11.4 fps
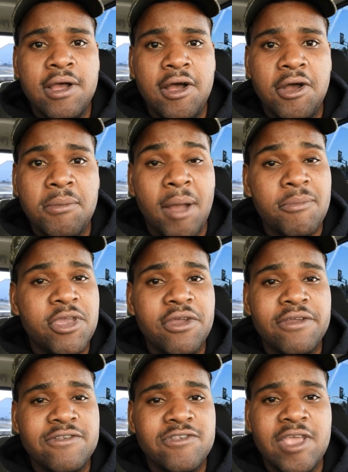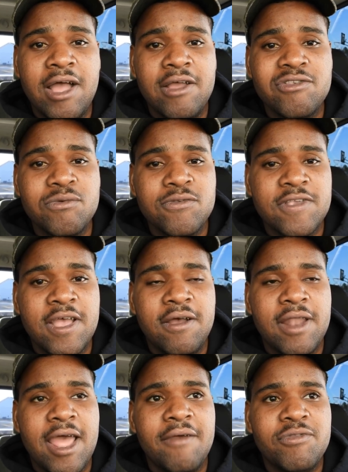Um, I'm curious to see how it's gonna
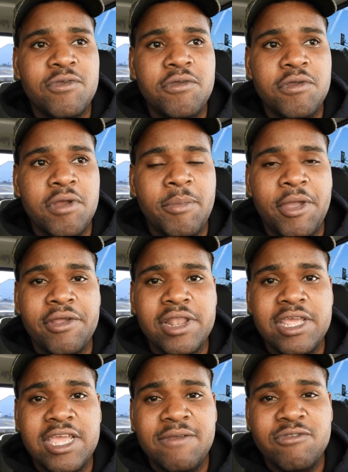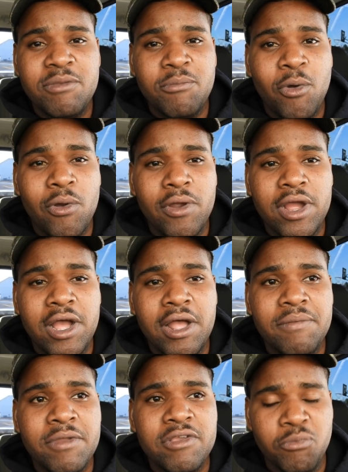sound after. Apparently, it gives it more.
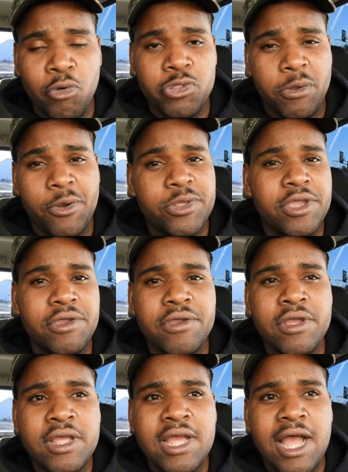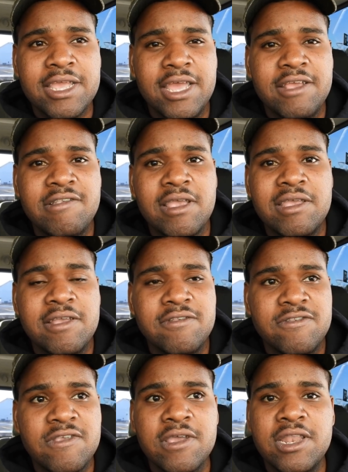Uh, it's more throatier I guess, like because
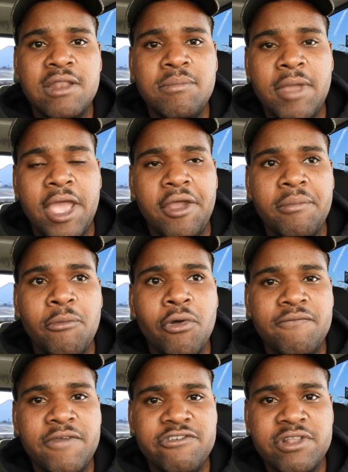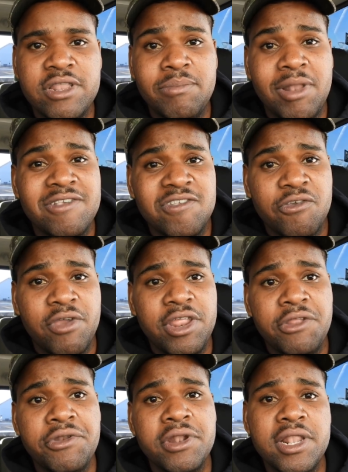it's sucking in air more efficiently, plus the grid
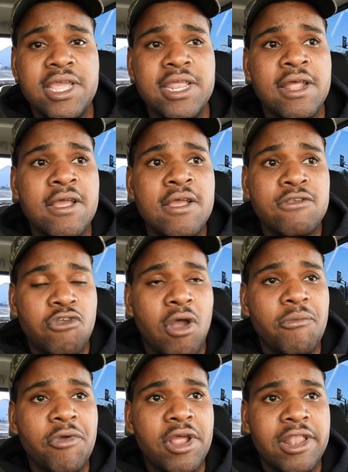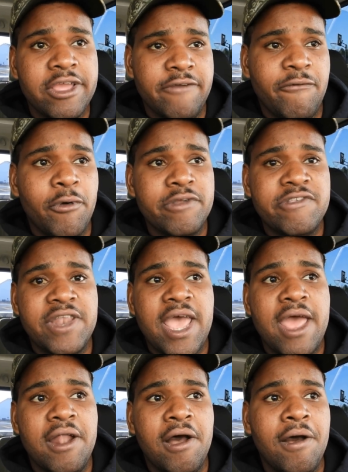heater delete. So I'm really looking forward to
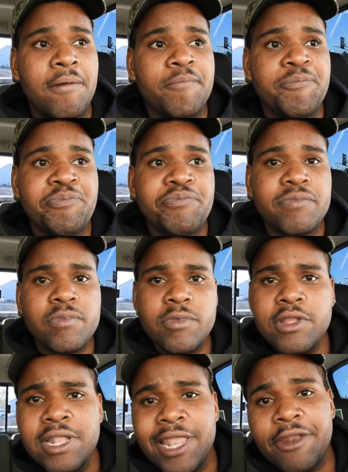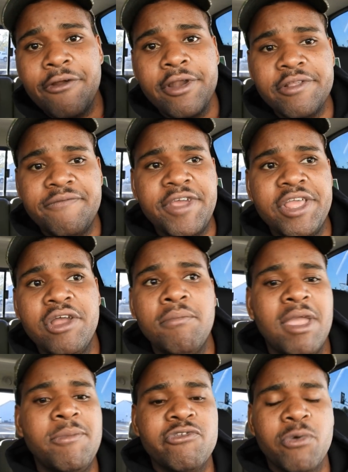that. Um, later on in the video,
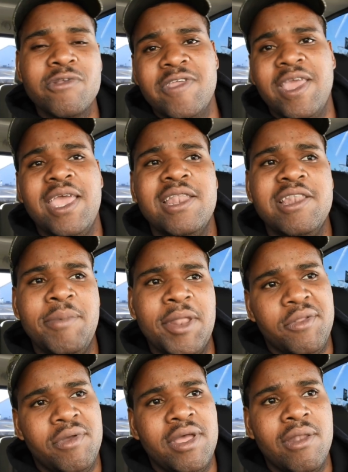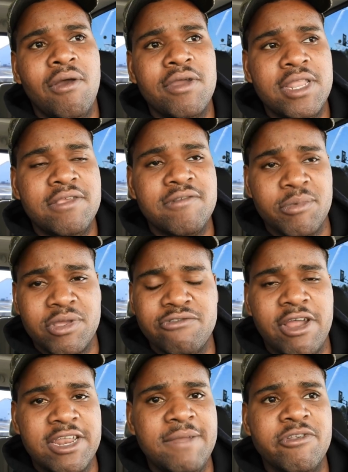maybe towards the end, depending on how long it is, I'm gonna
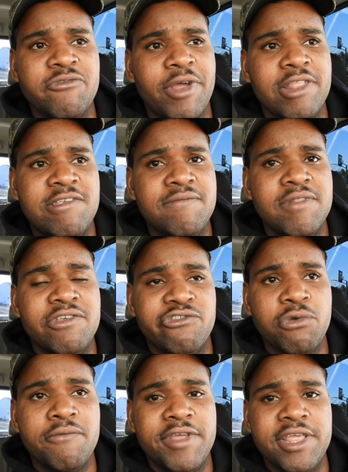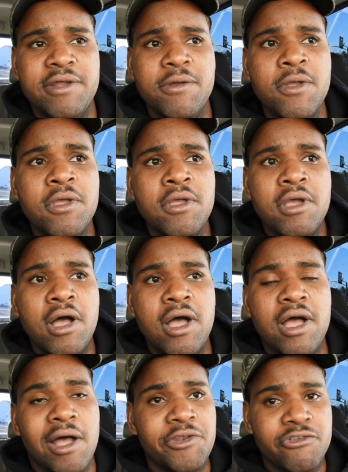try to keep this relatively short video,
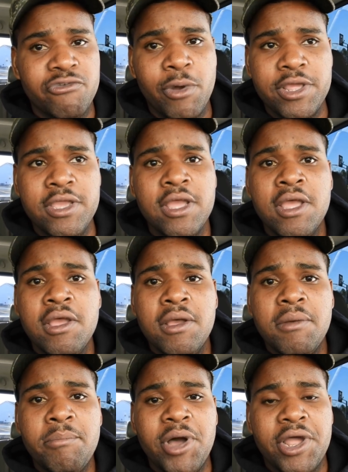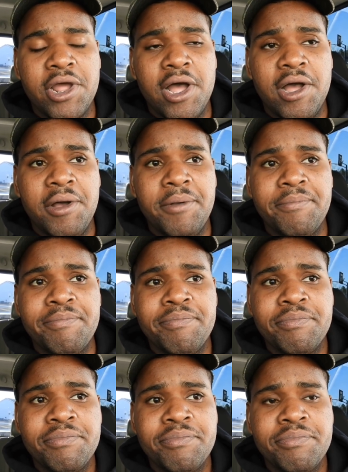uh, under 20. But
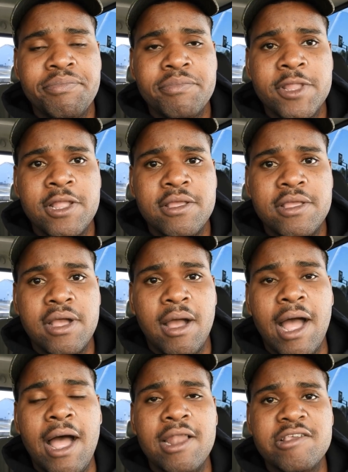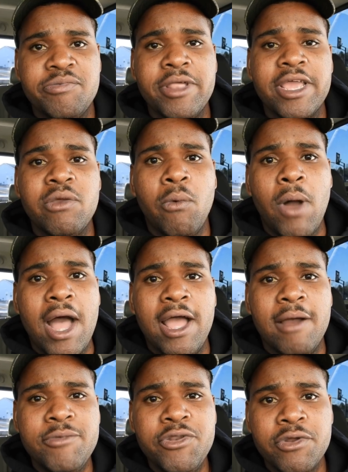um, I- I'll explain why
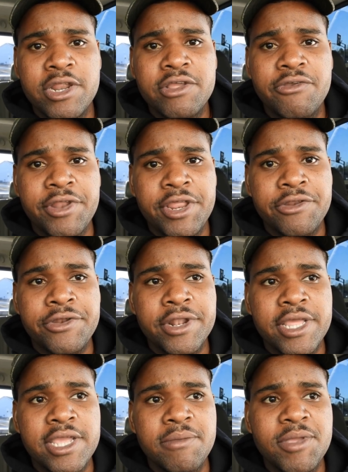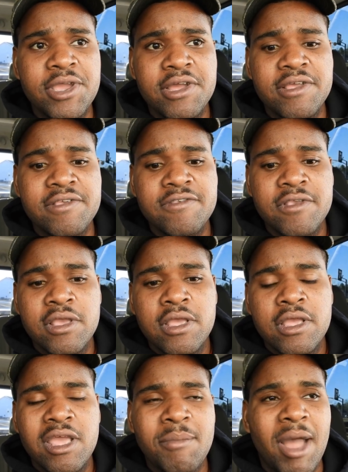I'm doing a grid heater delete because
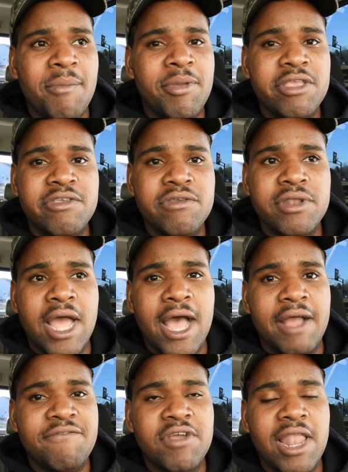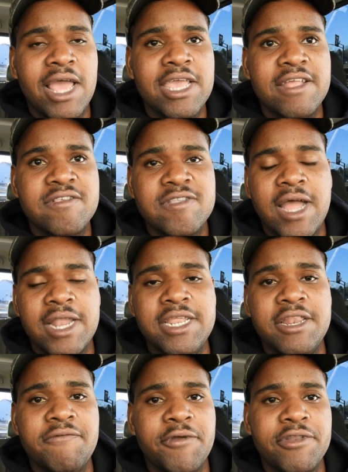in my opinion, I feel like it's not
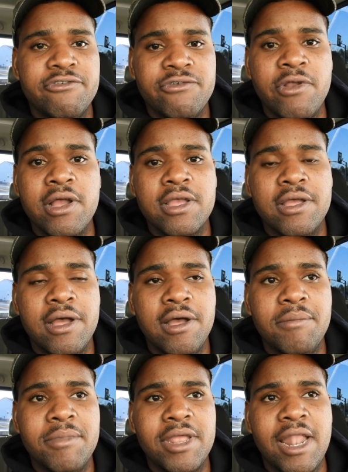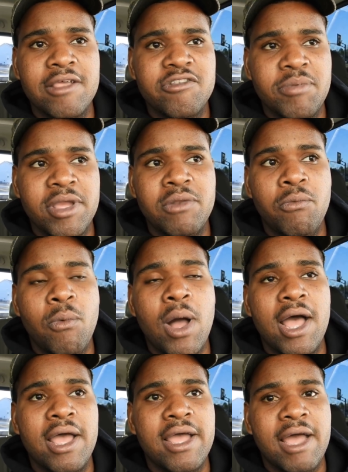needed for this truck. Um, and I'll explain
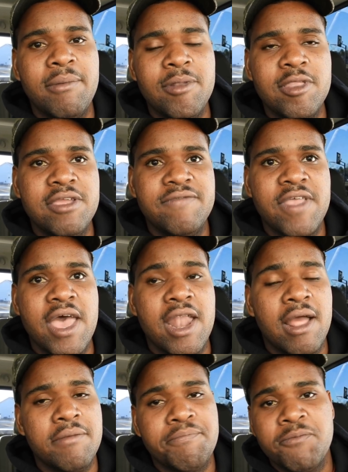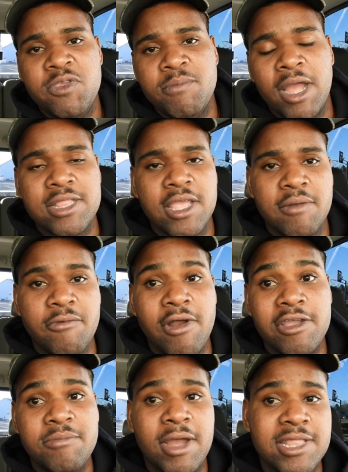why I believe that. You might think I'm
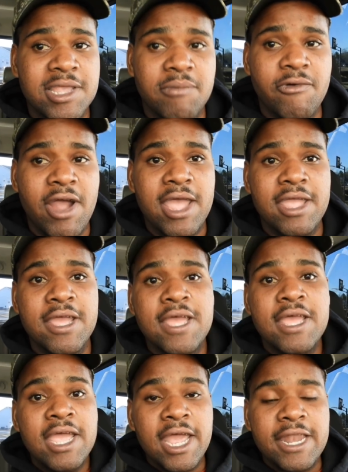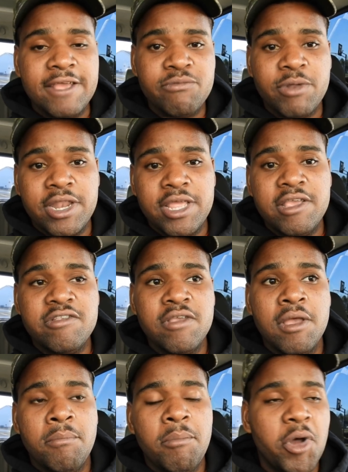wrong, you might think I'm right. It is what it is.
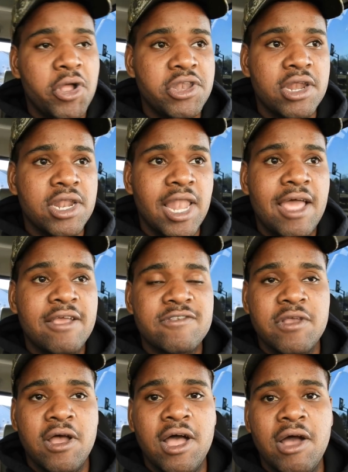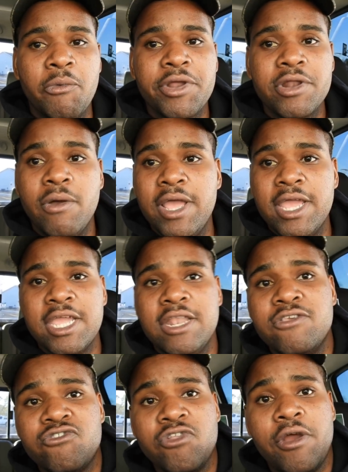But nonetheless, uh, we're gonna go ahead and get
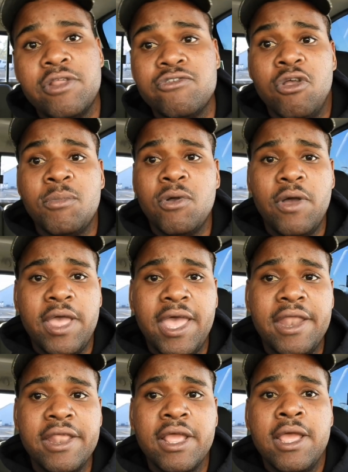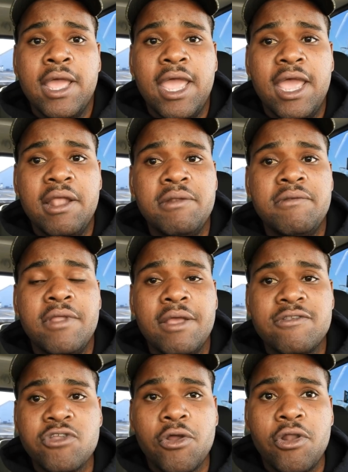this started. So I'm gonna go ahead
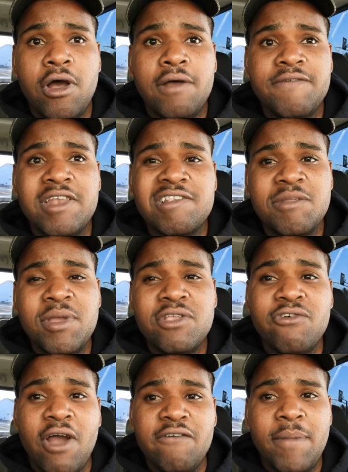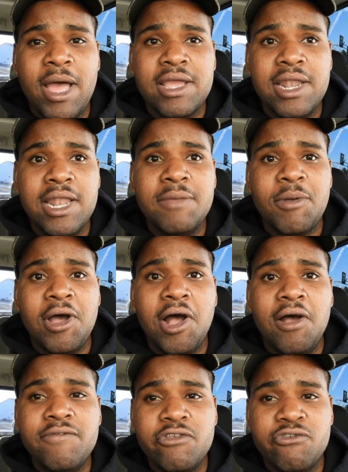and start off, and it's gonna be a drive-by clip
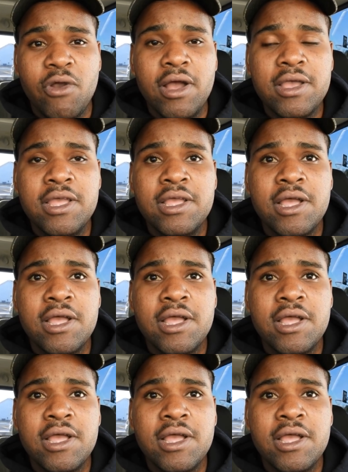of the truck.